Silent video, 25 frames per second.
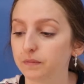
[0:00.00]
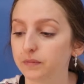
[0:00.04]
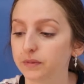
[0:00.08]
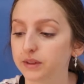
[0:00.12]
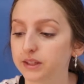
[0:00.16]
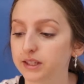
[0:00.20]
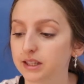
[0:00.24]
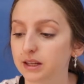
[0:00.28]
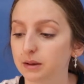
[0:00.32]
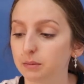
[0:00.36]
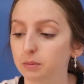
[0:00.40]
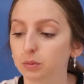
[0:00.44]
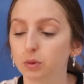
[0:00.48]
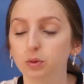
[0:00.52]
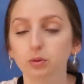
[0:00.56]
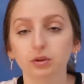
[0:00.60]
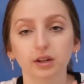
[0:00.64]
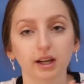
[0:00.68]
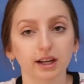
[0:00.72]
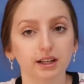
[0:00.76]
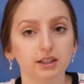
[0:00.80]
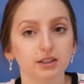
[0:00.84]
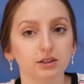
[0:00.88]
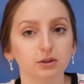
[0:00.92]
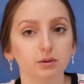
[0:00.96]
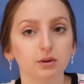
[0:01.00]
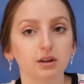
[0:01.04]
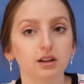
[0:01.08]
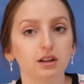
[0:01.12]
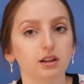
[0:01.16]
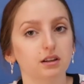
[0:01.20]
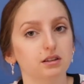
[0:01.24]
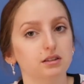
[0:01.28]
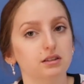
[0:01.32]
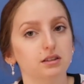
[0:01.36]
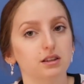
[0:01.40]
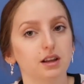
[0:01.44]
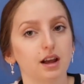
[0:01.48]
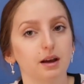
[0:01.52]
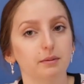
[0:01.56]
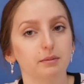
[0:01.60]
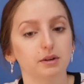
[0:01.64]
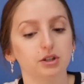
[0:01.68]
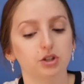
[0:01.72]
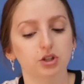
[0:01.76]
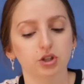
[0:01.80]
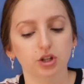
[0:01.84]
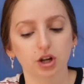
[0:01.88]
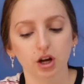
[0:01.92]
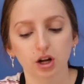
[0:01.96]
symbol next to it is how
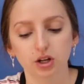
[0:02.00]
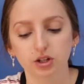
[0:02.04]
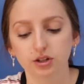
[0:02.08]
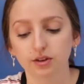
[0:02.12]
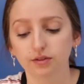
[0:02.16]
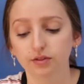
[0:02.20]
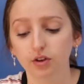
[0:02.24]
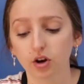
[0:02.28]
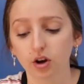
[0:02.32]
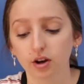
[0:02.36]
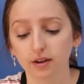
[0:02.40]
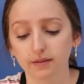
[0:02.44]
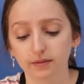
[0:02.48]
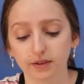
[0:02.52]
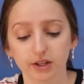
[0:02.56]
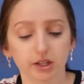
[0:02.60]
much charge I've got.